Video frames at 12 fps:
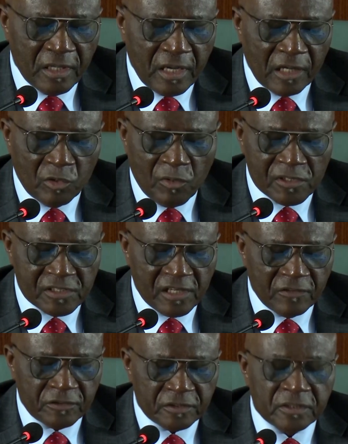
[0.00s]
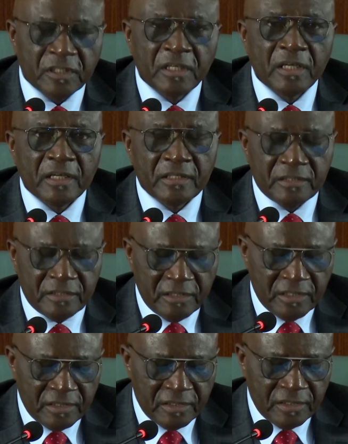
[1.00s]
And number 7,
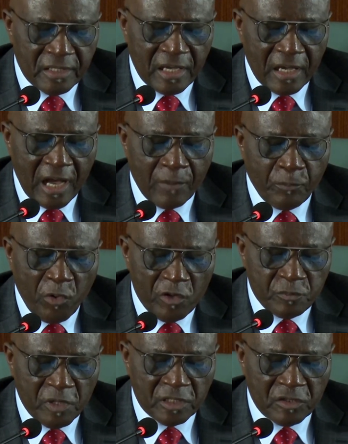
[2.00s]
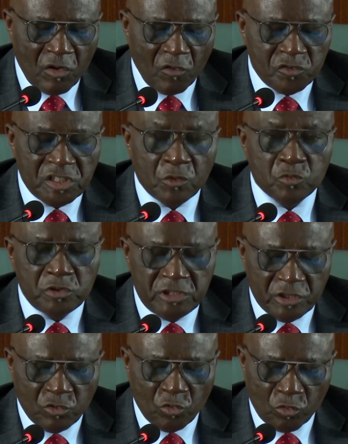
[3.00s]
the appointment of Shehu
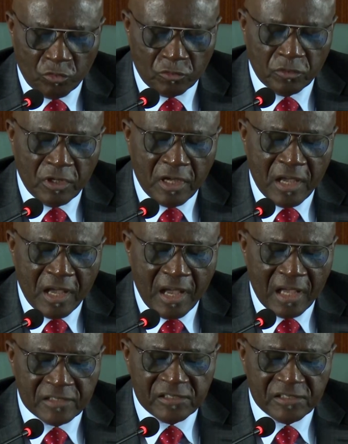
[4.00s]
Diko as